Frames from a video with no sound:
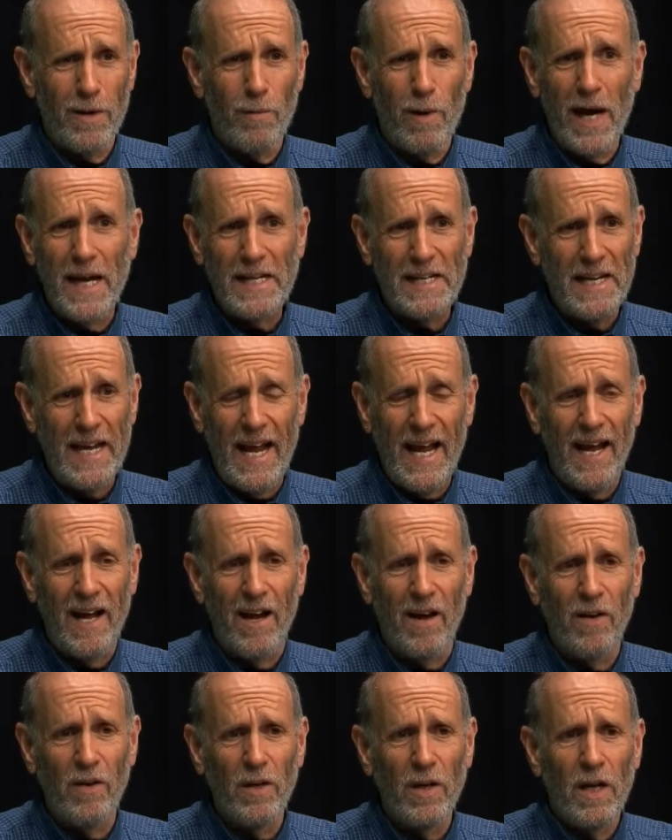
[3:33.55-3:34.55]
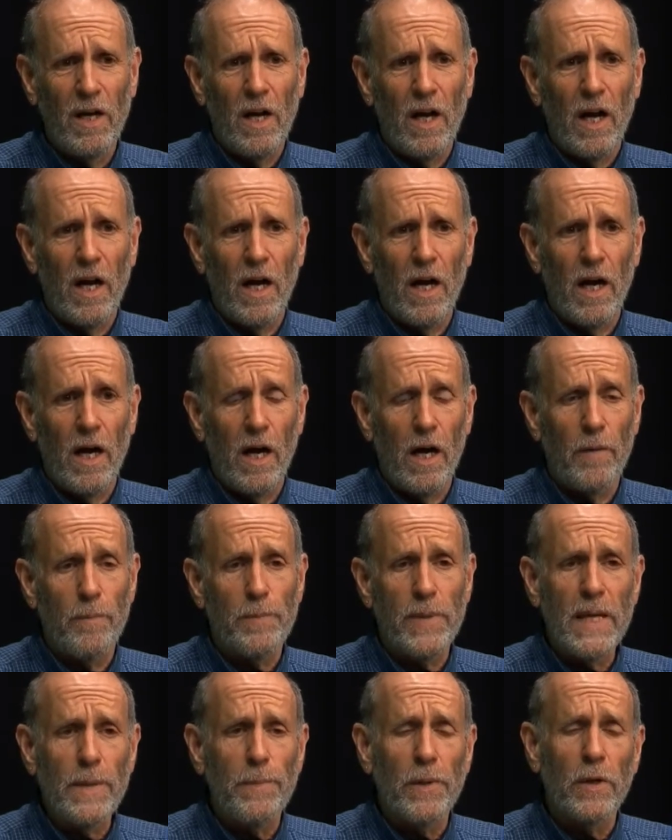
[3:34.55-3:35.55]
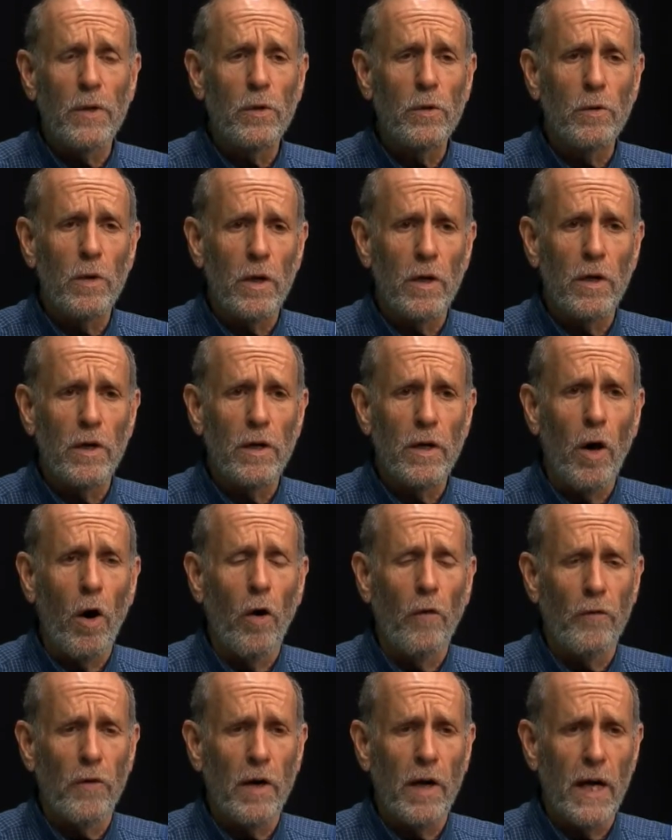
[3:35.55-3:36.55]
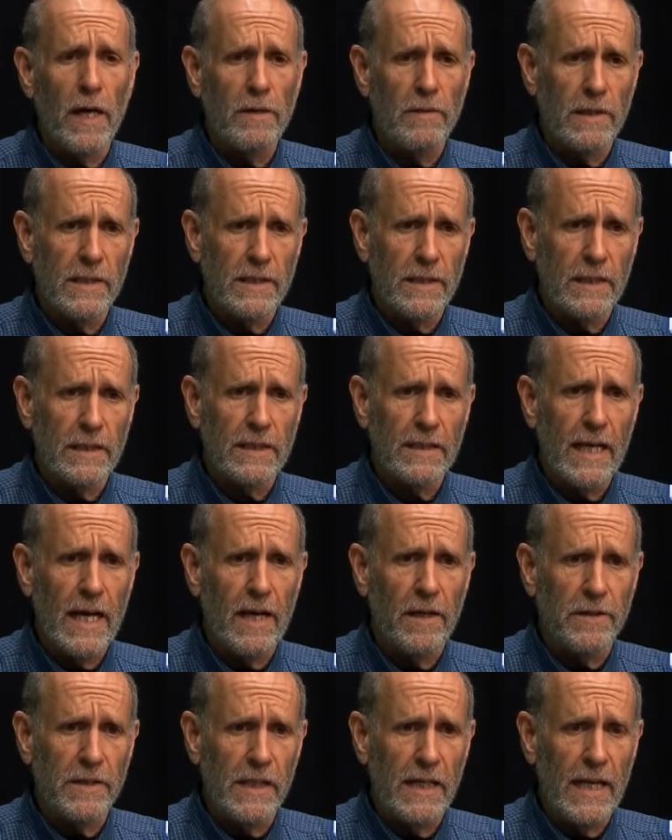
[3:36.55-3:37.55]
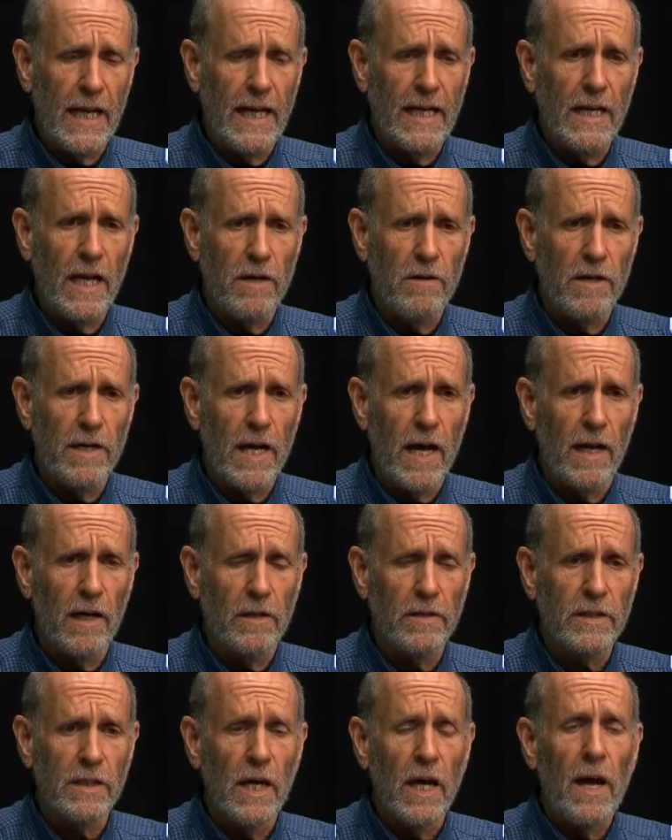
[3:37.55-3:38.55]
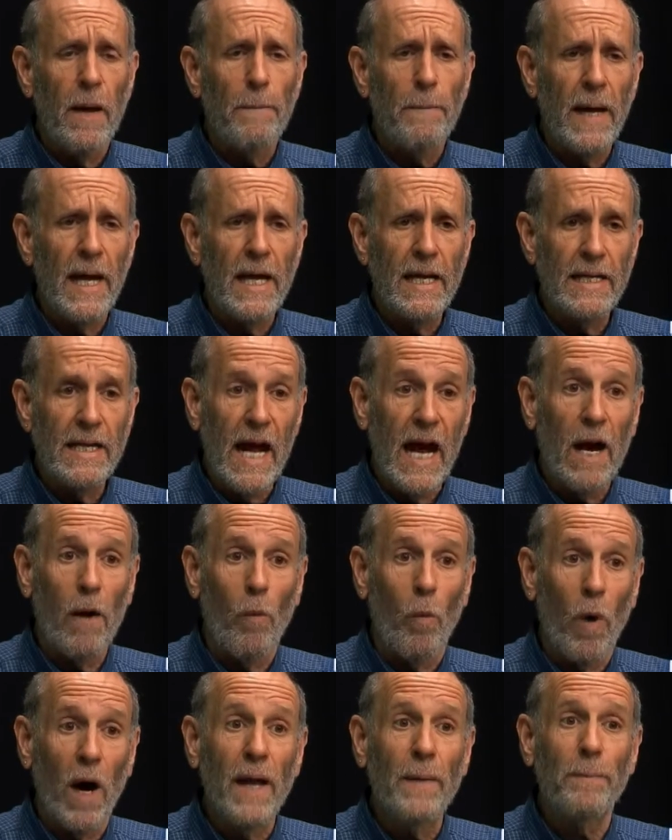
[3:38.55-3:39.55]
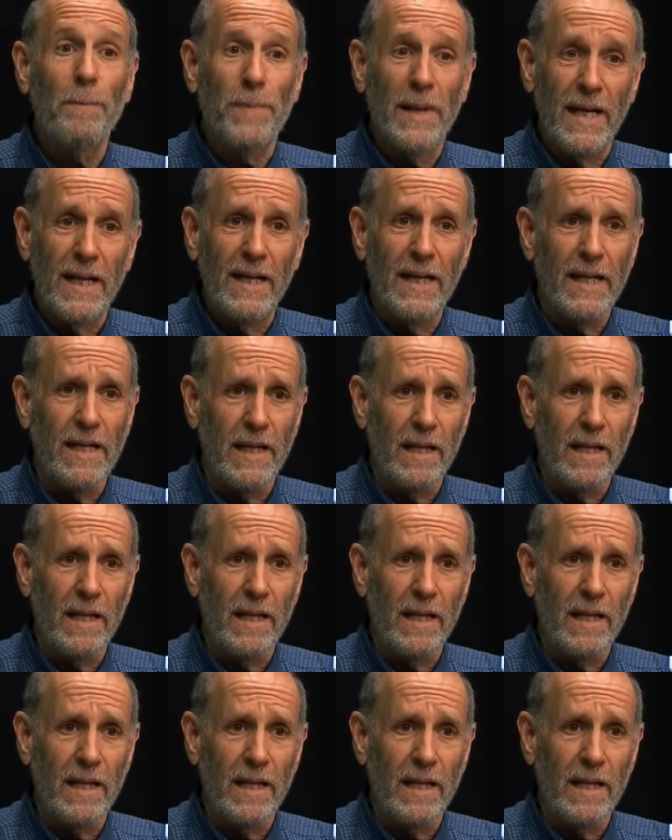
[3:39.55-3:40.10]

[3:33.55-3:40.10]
Right now, uh, people who earn over $106,800 pay not one penny